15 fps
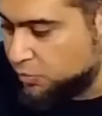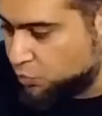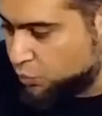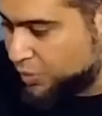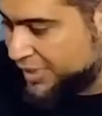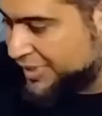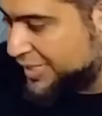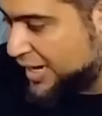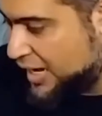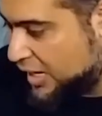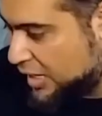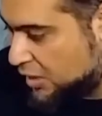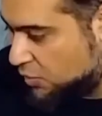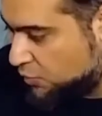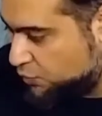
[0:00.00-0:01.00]
with
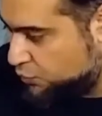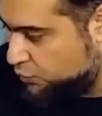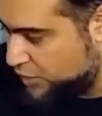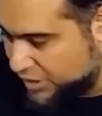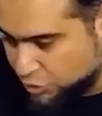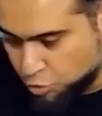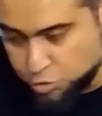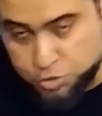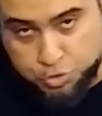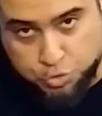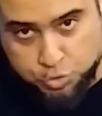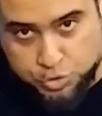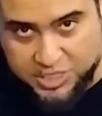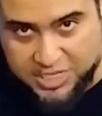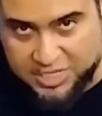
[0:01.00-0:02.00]
those
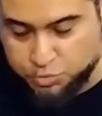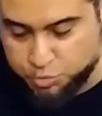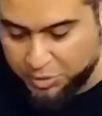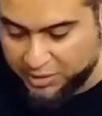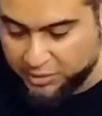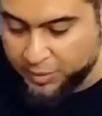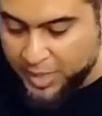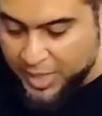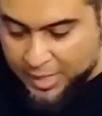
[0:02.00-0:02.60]
rules as well.